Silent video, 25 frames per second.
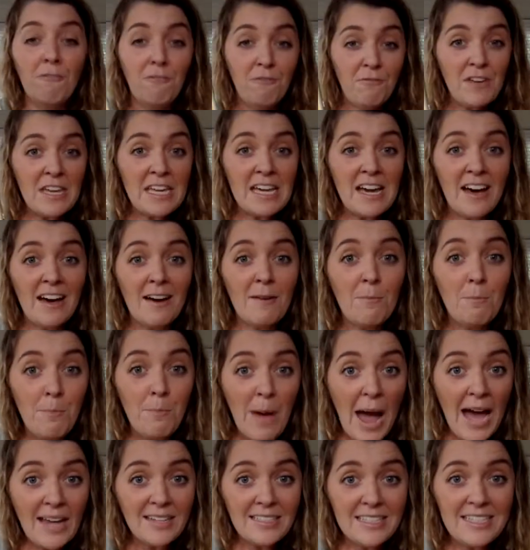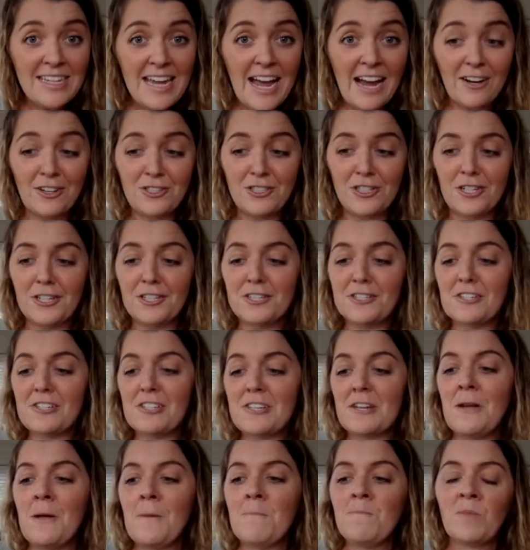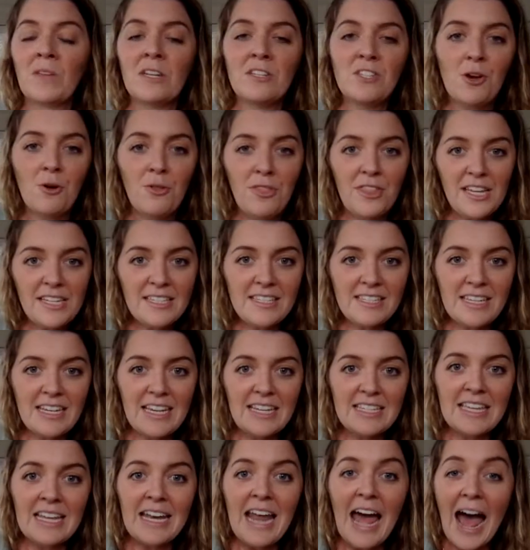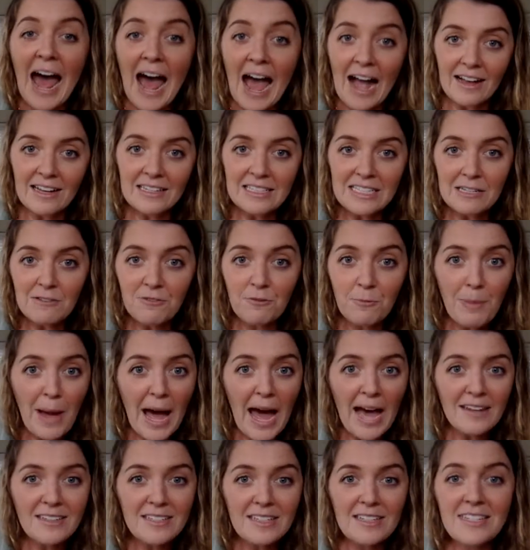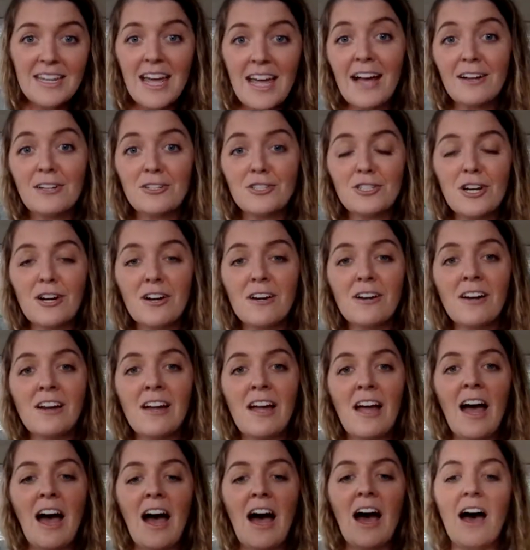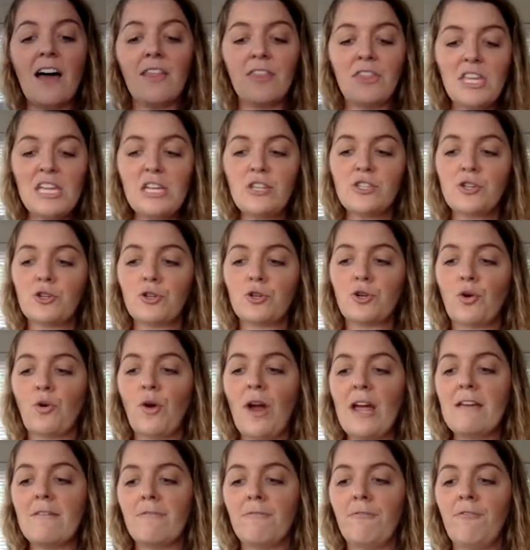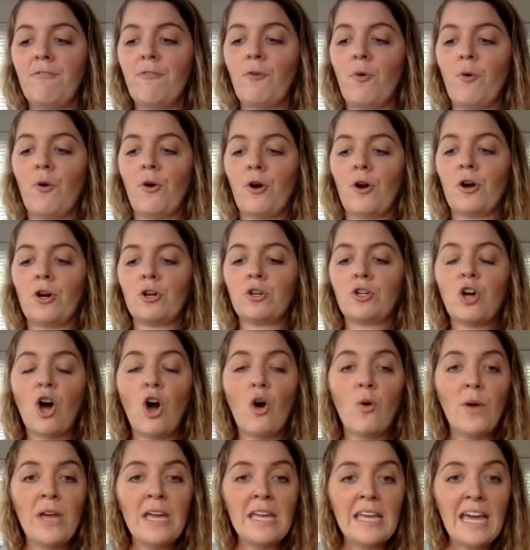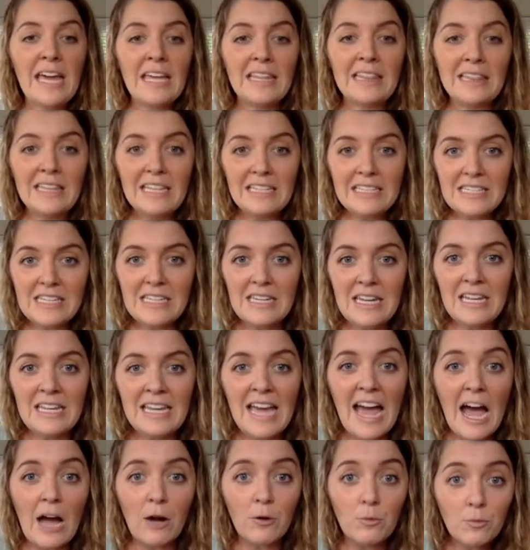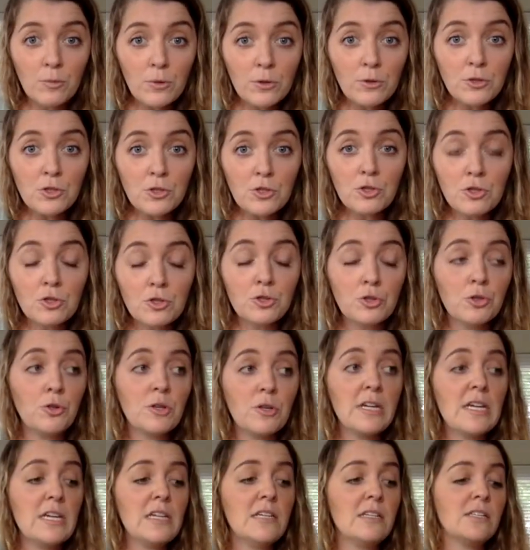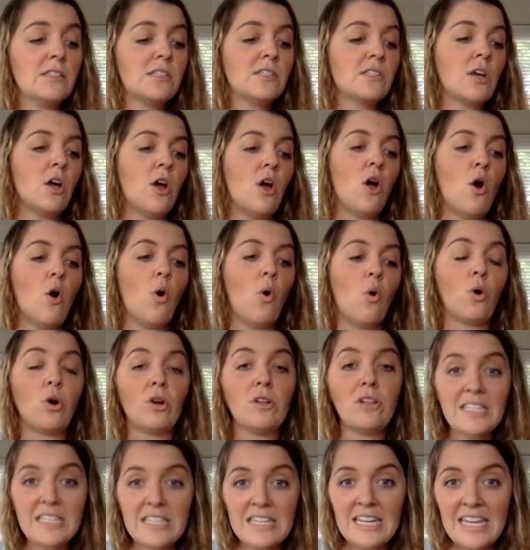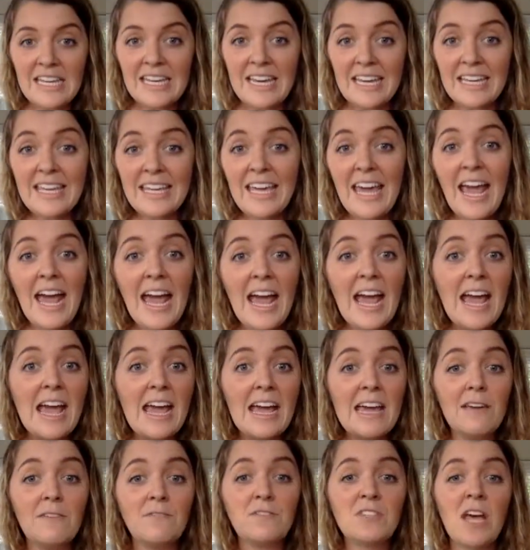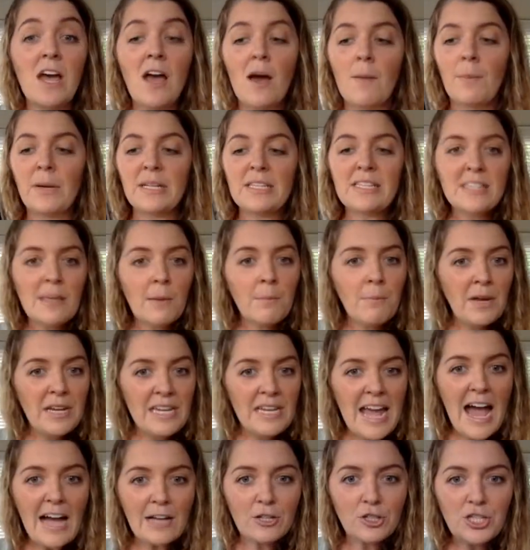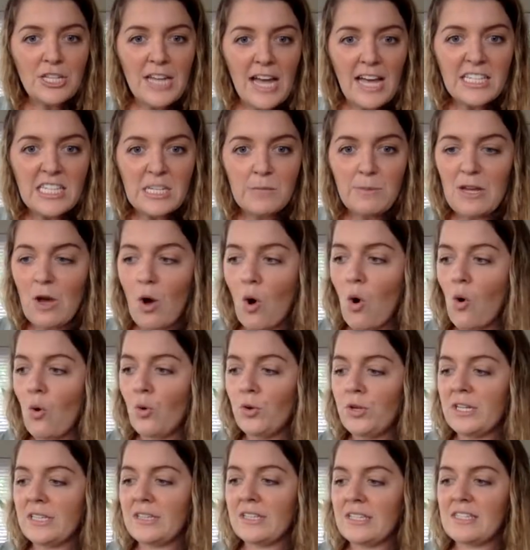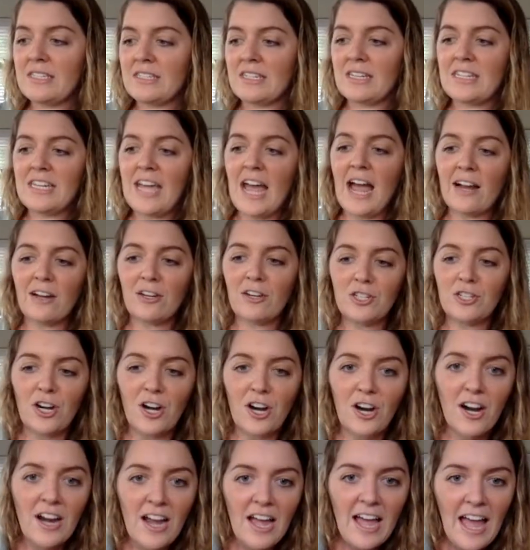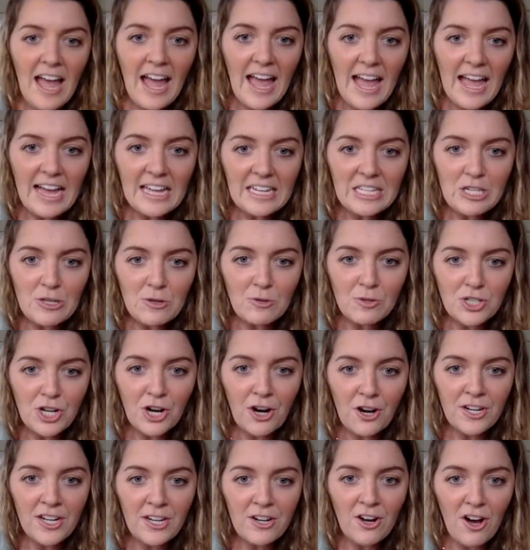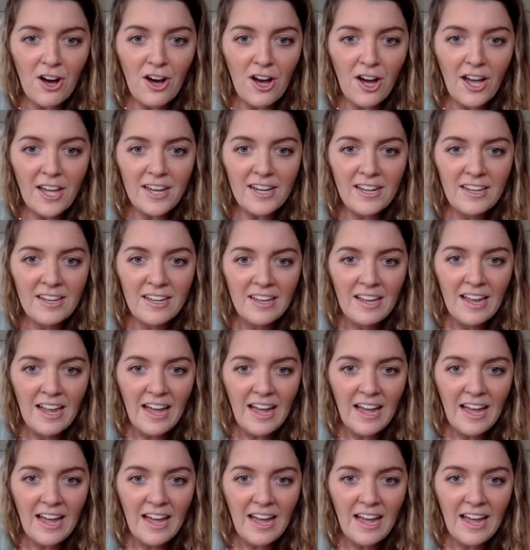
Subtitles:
via bat detectors. So this is an active bat detector. These are great for going and listening at roost trees or listening at caves, but somebody actually has to be holding this detector, and you turn it on